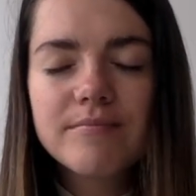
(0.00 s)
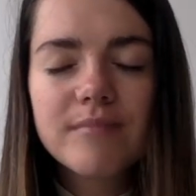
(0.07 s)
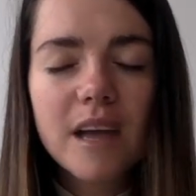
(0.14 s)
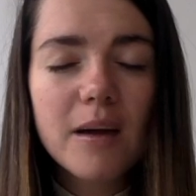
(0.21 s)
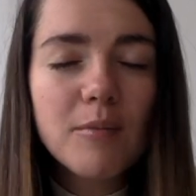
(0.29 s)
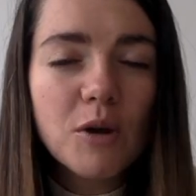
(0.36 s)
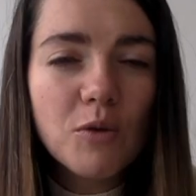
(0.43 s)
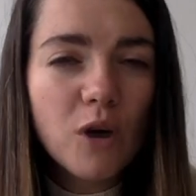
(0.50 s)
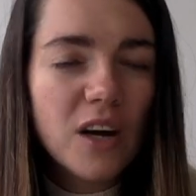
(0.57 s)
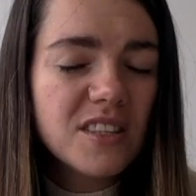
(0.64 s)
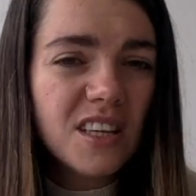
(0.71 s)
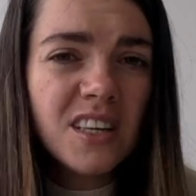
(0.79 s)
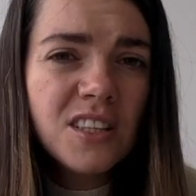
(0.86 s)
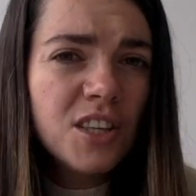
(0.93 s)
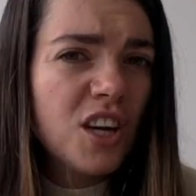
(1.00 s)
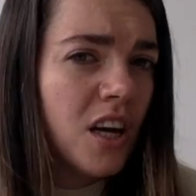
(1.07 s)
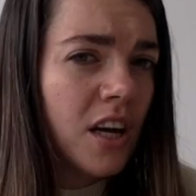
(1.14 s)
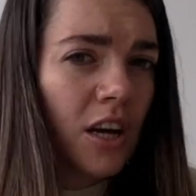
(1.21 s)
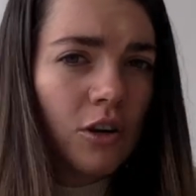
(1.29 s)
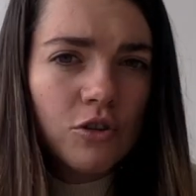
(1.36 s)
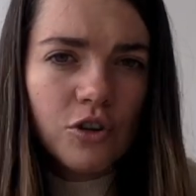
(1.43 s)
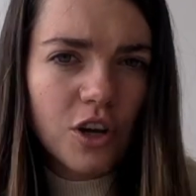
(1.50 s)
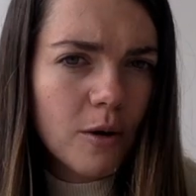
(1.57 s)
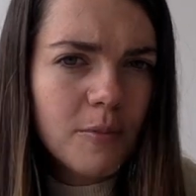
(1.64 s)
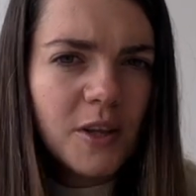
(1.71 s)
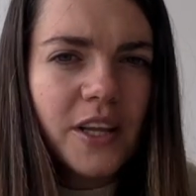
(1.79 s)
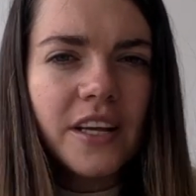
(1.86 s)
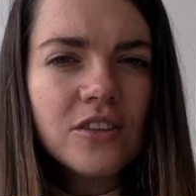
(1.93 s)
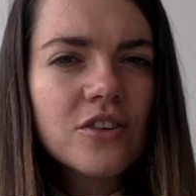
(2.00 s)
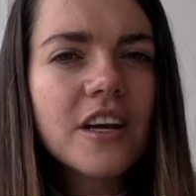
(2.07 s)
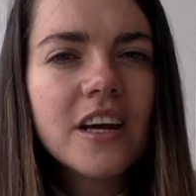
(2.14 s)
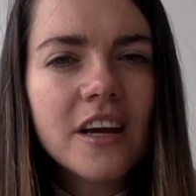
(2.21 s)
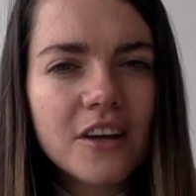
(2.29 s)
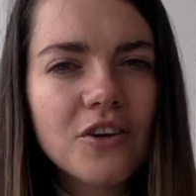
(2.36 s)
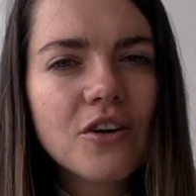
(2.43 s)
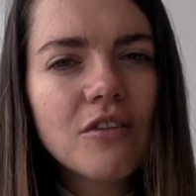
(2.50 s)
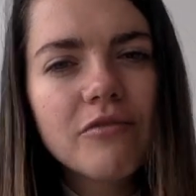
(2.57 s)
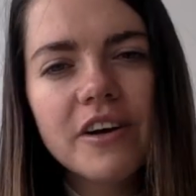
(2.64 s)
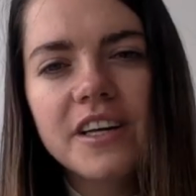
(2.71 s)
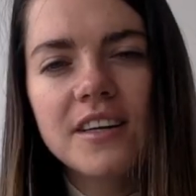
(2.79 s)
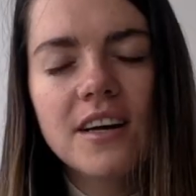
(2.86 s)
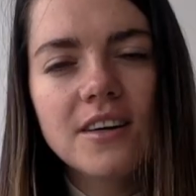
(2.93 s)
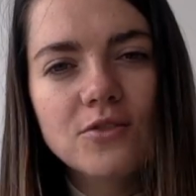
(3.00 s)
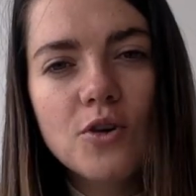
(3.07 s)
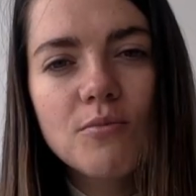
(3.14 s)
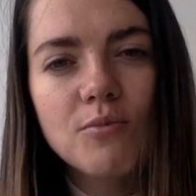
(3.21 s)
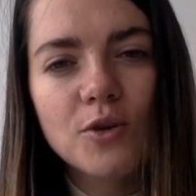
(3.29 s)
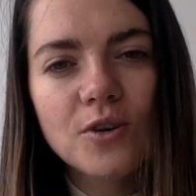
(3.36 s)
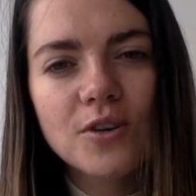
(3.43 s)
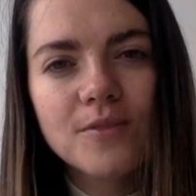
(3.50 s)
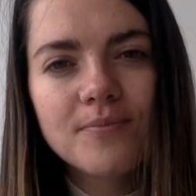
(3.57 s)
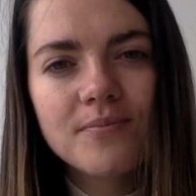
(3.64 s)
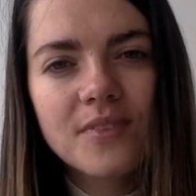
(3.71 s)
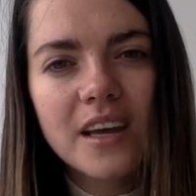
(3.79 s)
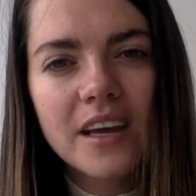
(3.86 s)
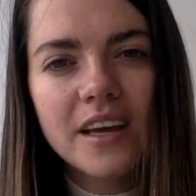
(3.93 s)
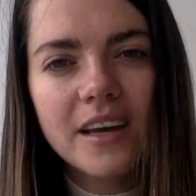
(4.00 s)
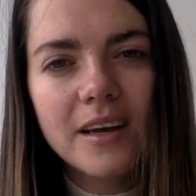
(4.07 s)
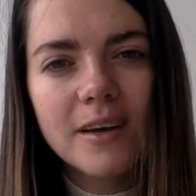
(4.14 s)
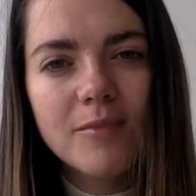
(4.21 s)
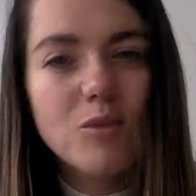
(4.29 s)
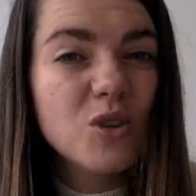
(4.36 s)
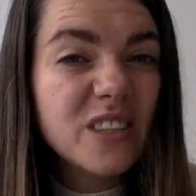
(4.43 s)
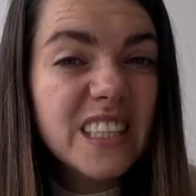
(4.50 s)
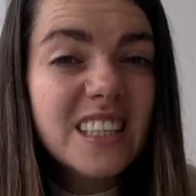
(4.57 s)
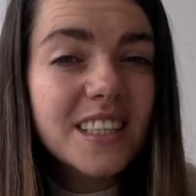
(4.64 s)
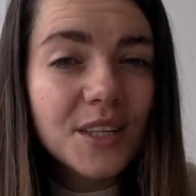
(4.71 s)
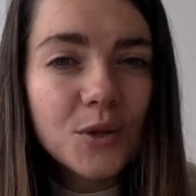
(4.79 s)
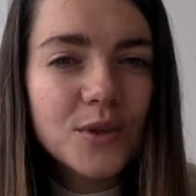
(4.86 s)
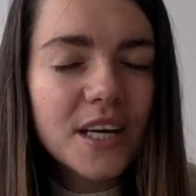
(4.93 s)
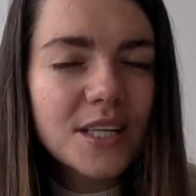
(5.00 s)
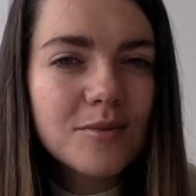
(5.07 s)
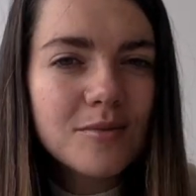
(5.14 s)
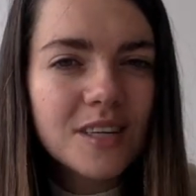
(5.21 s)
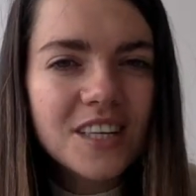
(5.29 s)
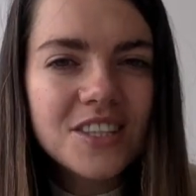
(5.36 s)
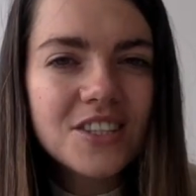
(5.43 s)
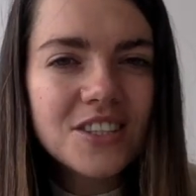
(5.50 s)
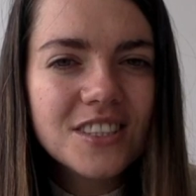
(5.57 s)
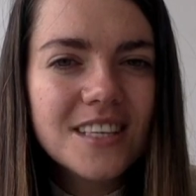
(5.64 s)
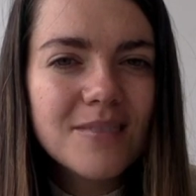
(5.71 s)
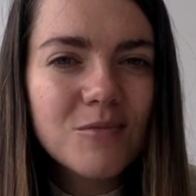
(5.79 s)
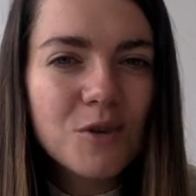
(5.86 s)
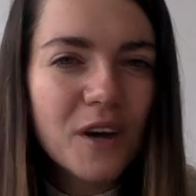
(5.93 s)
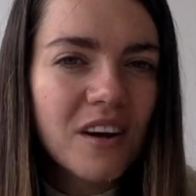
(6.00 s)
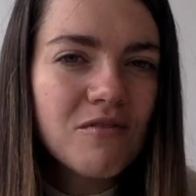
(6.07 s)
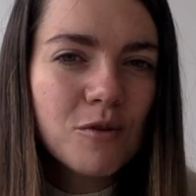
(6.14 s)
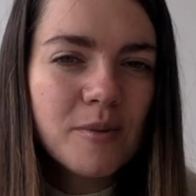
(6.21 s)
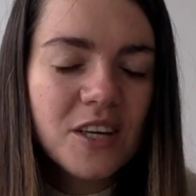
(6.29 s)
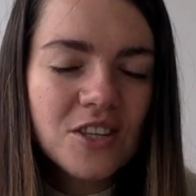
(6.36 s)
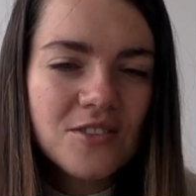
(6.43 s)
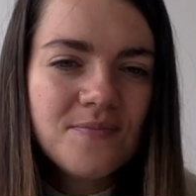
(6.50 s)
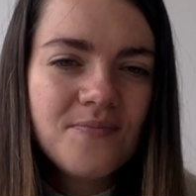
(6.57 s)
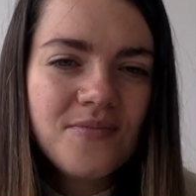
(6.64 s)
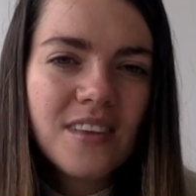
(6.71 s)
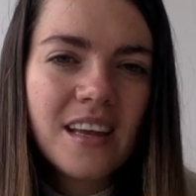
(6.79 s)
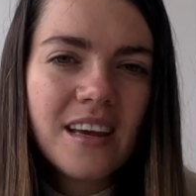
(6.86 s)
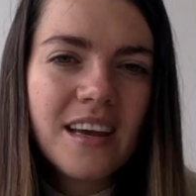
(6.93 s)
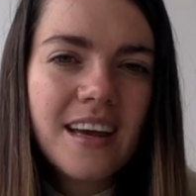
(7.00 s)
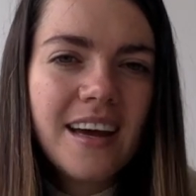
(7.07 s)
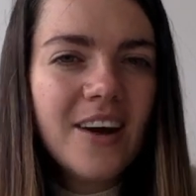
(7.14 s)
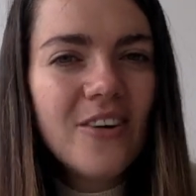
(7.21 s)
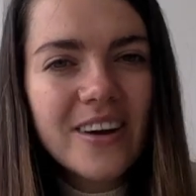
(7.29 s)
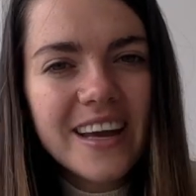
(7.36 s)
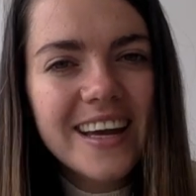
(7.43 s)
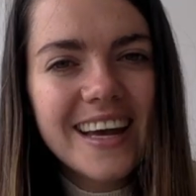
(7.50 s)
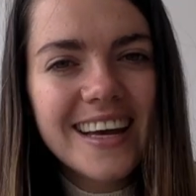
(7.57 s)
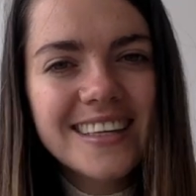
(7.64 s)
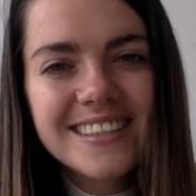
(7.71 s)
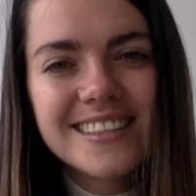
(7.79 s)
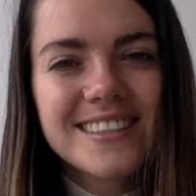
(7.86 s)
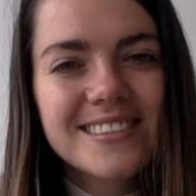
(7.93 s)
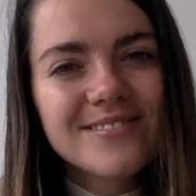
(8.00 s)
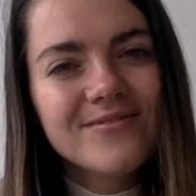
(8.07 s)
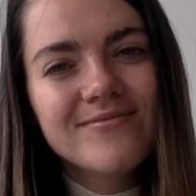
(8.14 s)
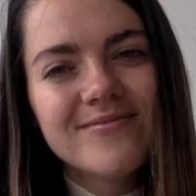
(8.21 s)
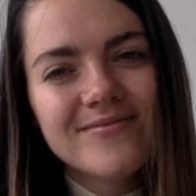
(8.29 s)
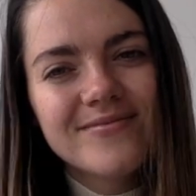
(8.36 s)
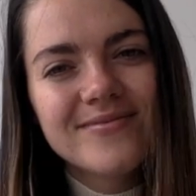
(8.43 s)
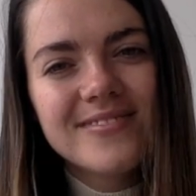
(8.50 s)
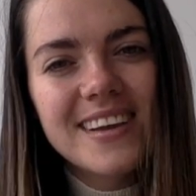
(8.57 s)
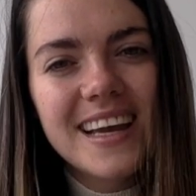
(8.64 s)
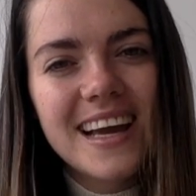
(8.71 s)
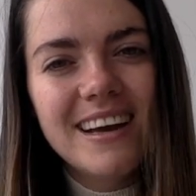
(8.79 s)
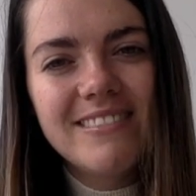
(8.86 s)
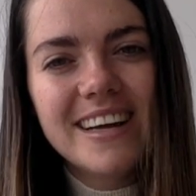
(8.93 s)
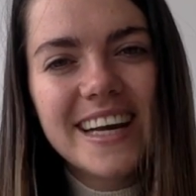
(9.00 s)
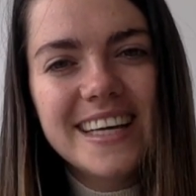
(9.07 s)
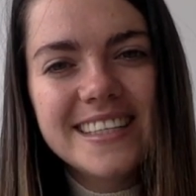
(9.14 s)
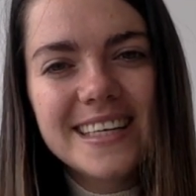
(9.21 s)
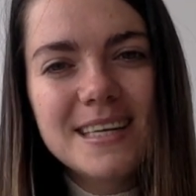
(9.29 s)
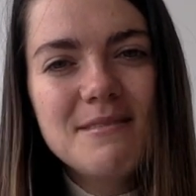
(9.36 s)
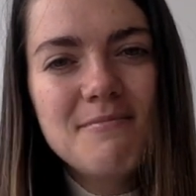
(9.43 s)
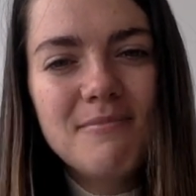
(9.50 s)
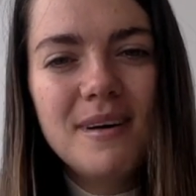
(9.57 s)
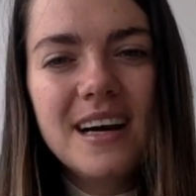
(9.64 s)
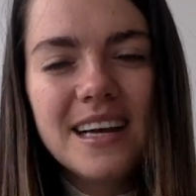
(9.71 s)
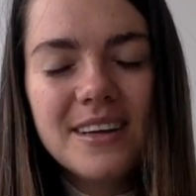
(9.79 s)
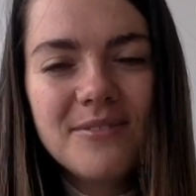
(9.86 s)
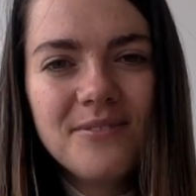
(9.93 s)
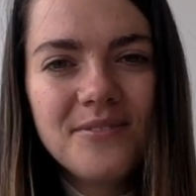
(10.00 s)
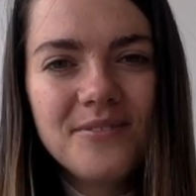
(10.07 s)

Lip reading: about what I said, look up on the internet and you can find a lot more detailed explanations and more information. Okay, guys, have a great day. Bye.